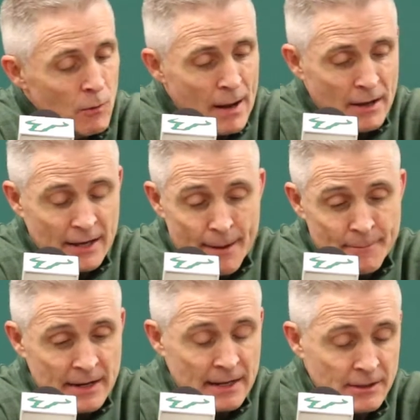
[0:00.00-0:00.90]
Well, yeah, I
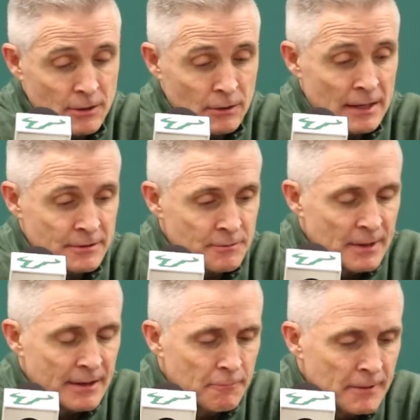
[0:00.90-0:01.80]
mean,
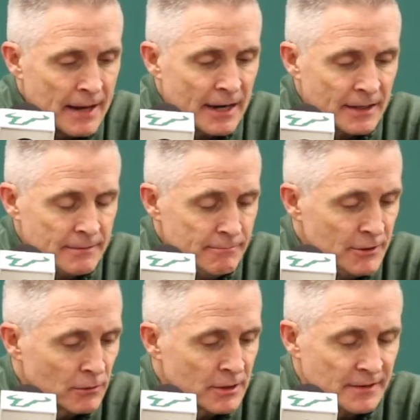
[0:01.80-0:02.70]
we got to,
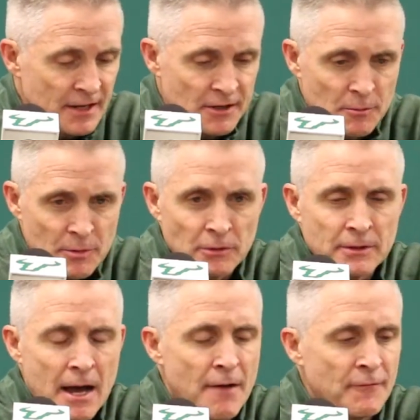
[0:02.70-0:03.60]
you know, continue to
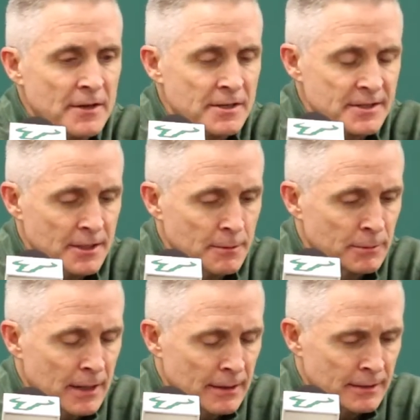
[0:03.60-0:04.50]
build confidence in
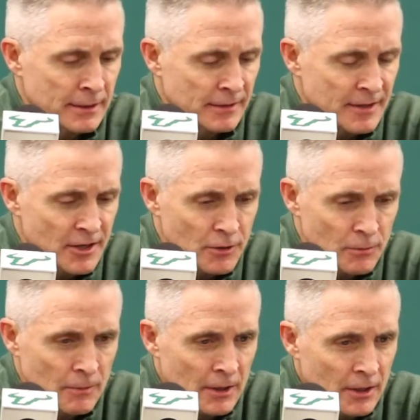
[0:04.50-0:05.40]
them,
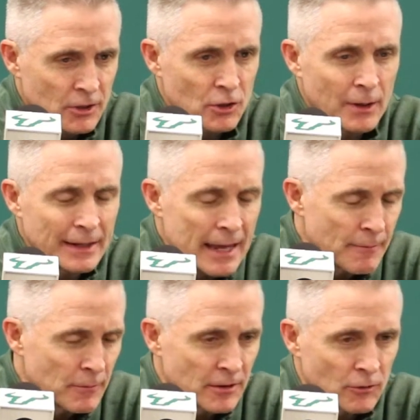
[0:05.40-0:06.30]
continue. You know,
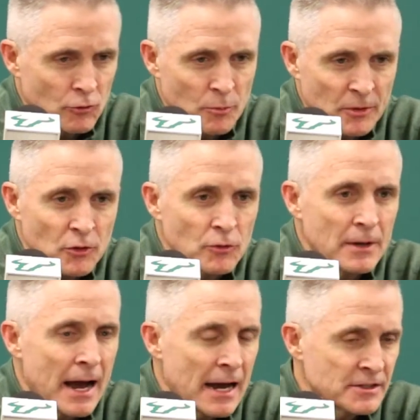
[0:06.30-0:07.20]
again, with the group of new
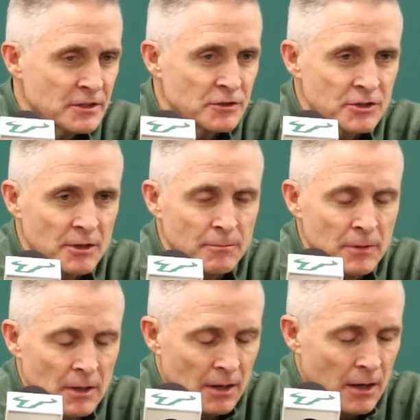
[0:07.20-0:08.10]
guys, there's some
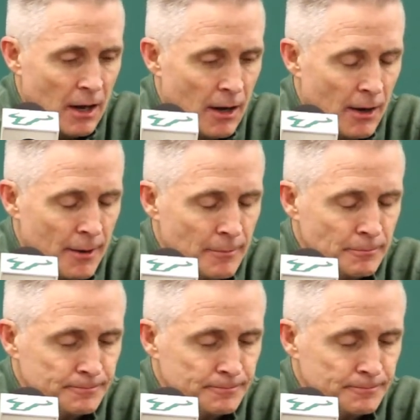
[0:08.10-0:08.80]
a